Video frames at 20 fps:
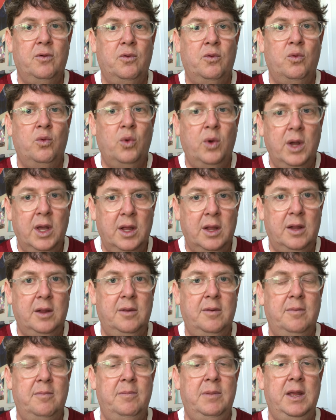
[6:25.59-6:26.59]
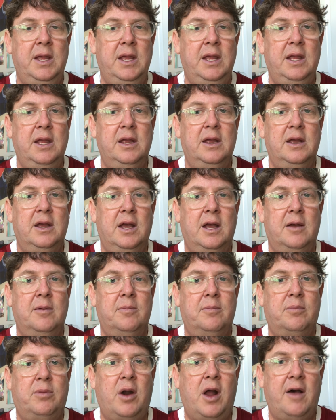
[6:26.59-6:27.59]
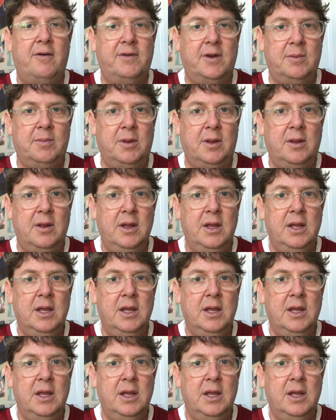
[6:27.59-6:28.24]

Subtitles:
will be profitable.